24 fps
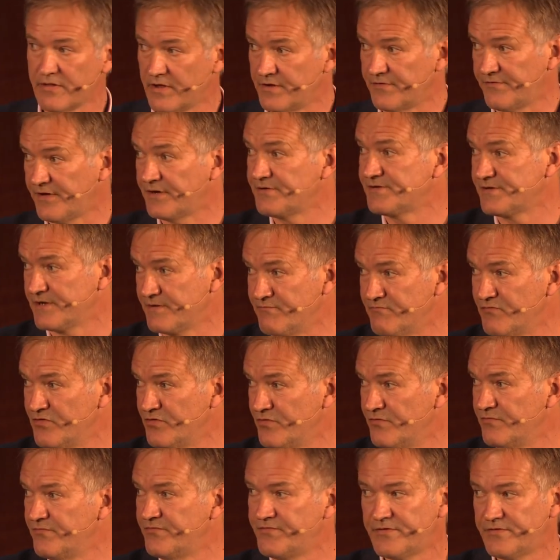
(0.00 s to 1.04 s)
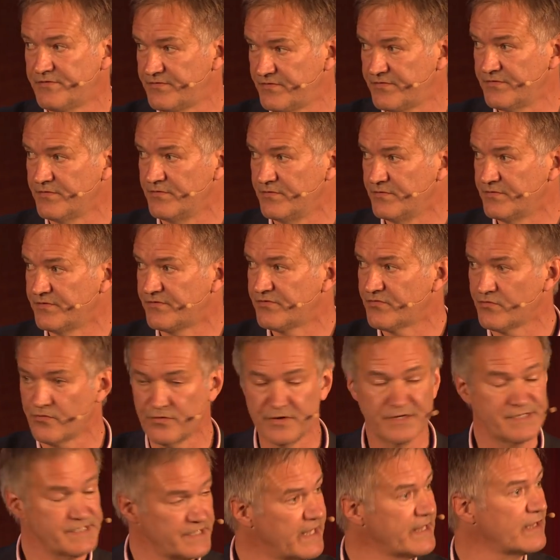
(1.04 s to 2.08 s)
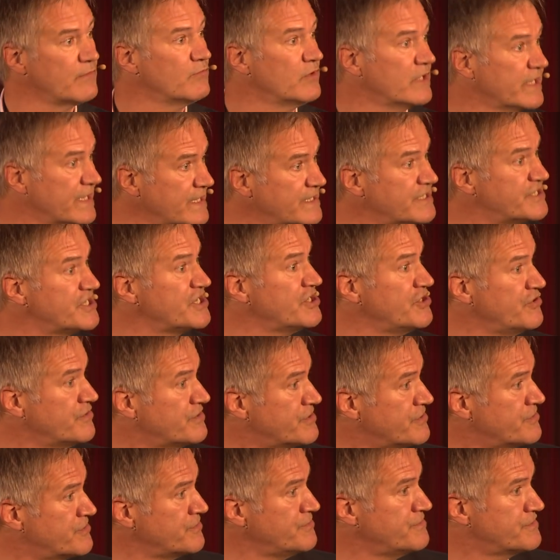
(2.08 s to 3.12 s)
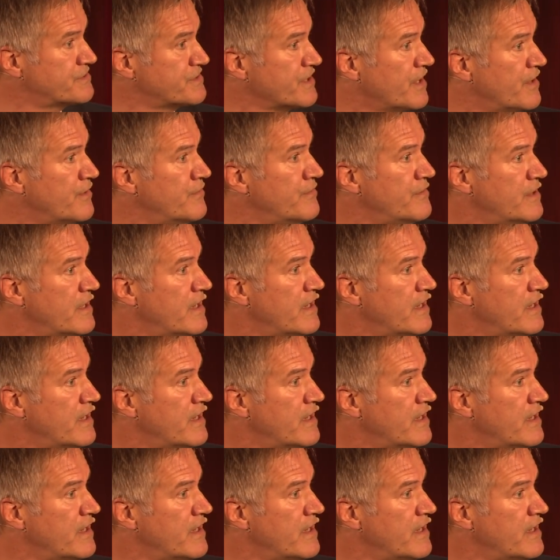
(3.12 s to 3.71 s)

of those actually moved to the Tories, and I think will continue to do so.